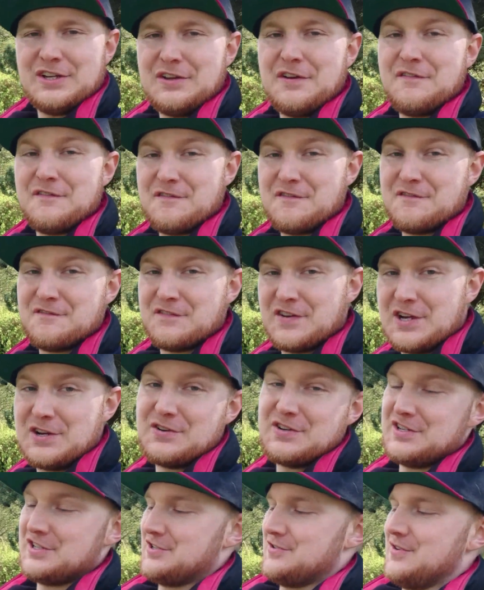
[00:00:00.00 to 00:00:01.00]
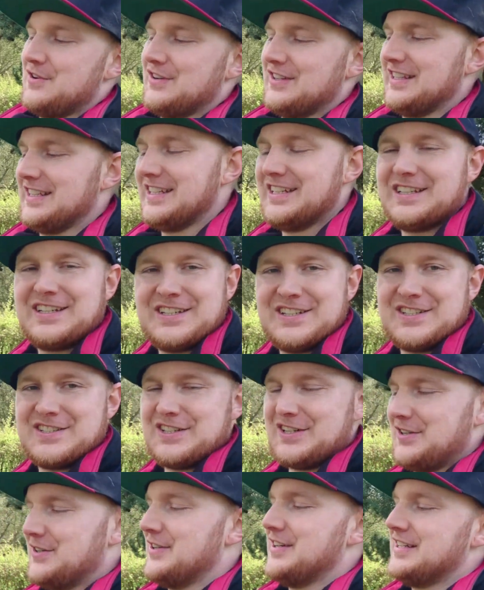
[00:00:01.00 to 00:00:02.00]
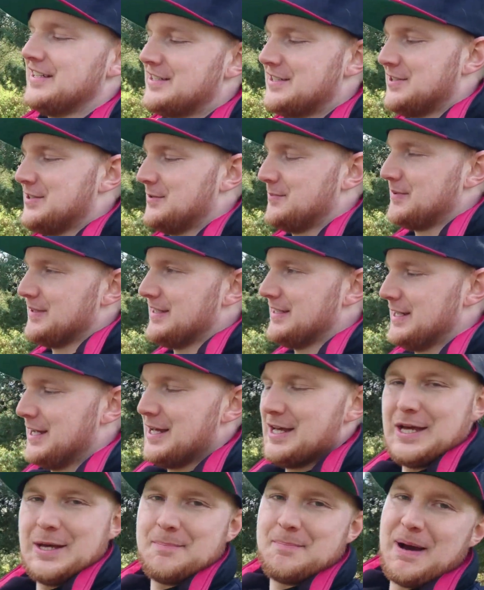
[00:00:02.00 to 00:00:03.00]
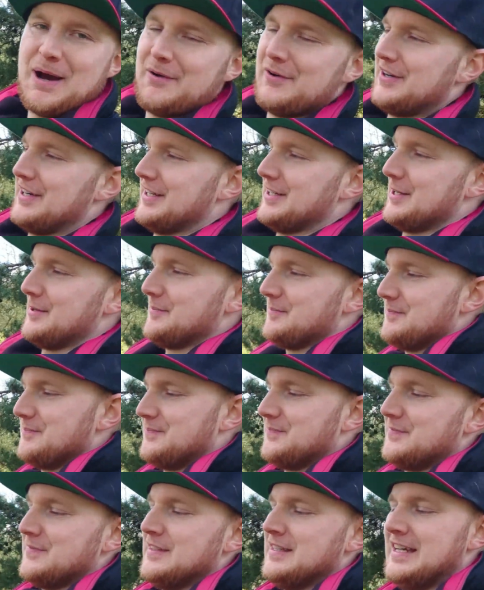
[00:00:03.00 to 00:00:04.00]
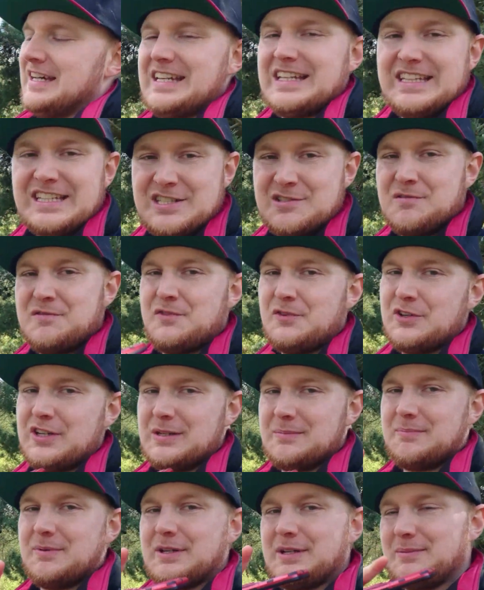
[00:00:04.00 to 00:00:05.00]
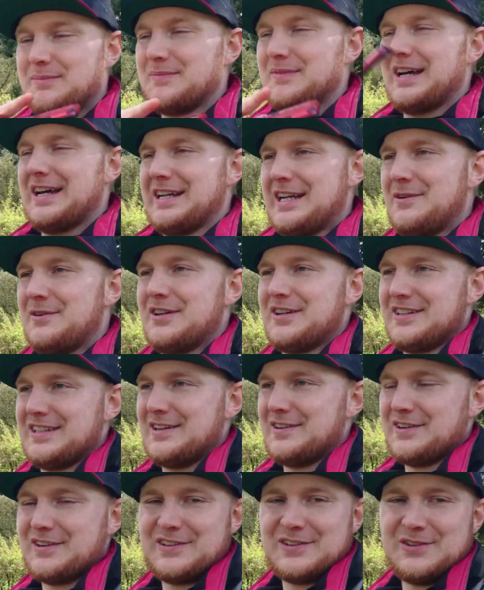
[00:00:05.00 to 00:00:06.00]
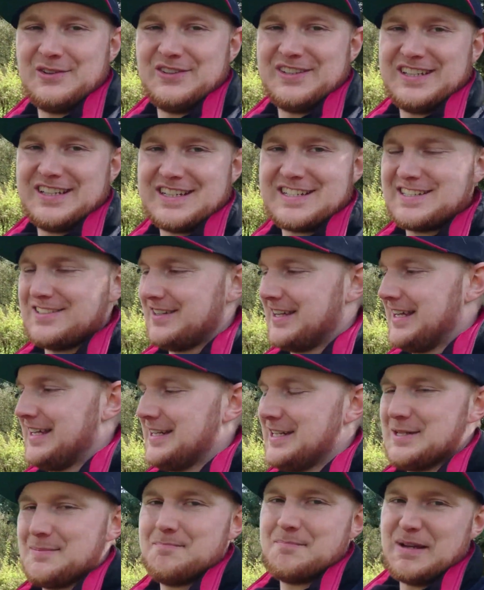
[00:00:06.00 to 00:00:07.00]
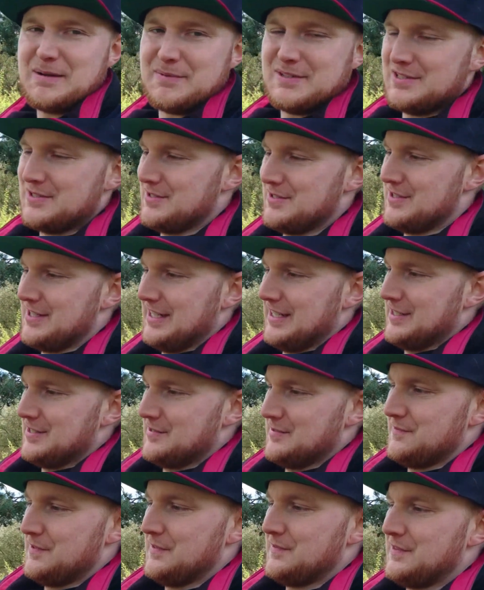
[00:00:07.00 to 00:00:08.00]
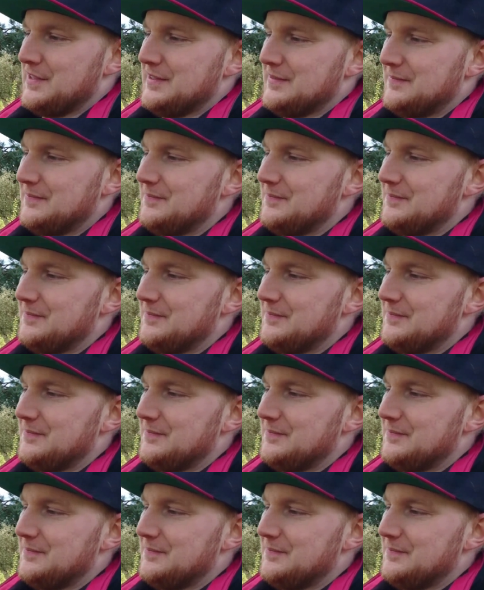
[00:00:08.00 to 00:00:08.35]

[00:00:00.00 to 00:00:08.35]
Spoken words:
very strongly consider to be powering it up at least to 40. But now I got all the XL candies. Maybe I should take it to 50.